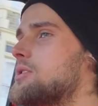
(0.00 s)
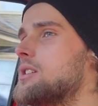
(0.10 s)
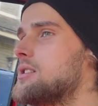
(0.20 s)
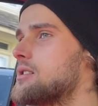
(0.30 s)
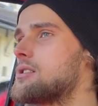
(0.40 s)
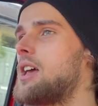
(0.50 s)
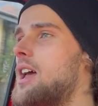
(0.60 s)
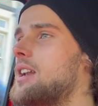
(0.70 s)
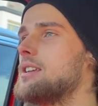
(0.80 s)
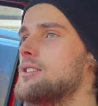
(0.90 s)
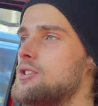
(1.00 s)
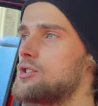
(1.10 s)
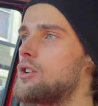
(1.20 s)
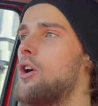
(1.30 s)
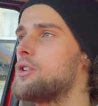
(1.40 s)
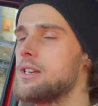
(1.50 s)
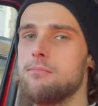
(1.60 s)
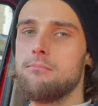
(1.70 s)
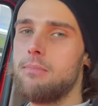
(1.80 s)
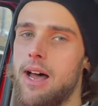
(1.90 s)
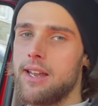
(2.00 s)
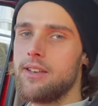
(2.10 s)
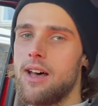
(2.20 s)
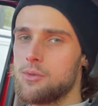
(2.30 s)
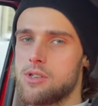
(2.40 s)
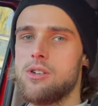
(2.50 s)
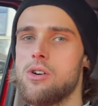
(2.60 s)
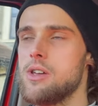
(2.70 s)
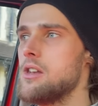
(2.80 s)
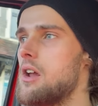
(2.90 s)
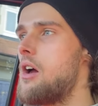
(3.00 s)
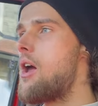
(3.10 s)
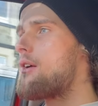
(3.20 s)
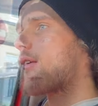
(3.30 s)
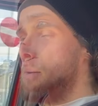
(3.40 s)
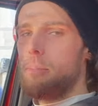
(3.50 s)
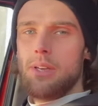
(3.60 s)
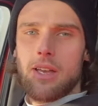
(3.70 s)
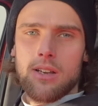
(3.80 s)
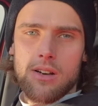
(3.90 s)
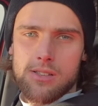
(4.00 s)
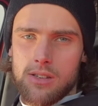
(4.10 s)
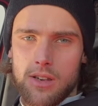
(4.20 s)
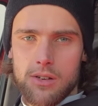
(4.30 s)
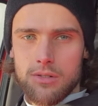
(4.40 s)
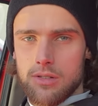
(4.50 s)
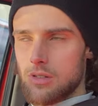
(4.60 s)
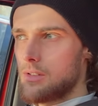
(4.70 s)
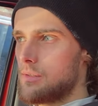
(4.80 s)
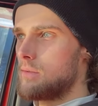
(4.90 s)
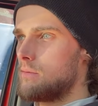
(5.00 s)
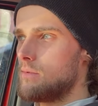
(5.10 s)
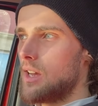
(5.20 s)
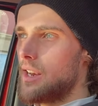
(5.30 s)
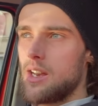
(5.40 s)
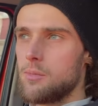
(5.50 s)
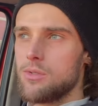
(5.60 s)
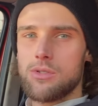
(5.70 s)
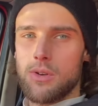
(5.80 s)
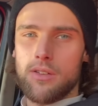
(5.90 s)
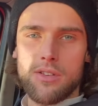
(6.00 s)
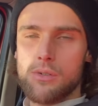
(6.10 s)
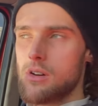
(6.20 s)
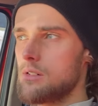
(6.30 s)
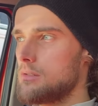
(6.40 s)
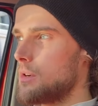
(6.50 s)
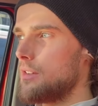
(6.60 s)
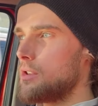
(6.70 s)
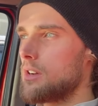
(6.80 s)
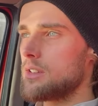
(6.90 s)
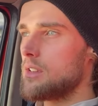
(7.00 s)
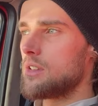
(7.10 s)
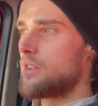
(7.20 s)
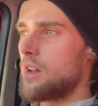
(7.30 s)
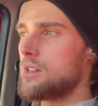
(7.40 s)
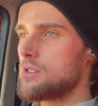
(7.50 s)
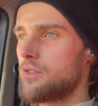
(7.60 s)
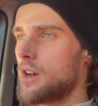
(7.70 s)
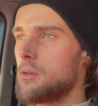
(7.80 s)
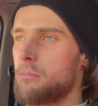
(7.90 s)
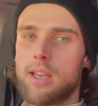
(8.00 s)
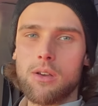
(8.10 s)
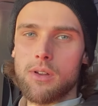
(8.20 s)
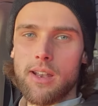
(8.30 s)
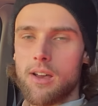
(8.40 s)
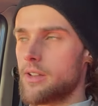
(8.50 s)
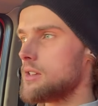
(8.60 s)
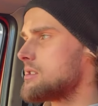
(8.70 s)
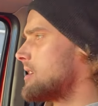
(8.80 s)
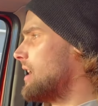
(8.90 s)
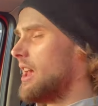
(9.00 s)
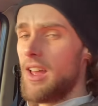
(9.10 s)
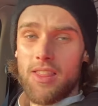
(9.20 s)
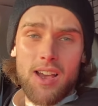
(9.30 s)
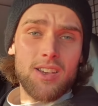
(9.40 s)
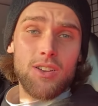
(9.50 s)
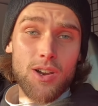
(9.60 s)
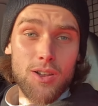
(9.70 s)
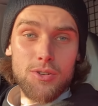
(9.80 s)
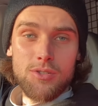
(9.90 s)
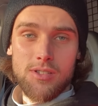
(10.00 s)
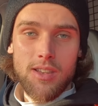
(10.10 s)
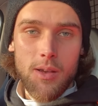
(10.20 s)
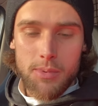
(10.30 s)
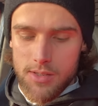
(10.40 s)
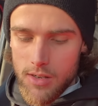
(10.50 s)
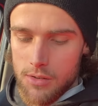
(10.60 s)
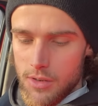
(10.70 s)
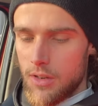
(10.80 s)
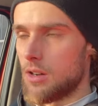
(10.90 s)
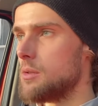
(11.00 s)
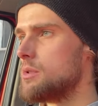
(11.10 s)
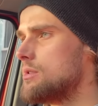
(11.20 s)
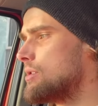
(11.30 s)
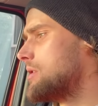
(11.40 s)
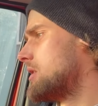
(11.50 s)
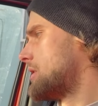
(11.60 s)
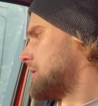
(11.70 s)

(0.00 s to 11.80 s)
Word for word: Jesus, helly, goddy man, that was annoying. But yeah, guys and girls, and animals, whatever you are, whatever you identify as, fucking penguin nowadays, isn't it? That concludes the episode. I hope you enjoyed.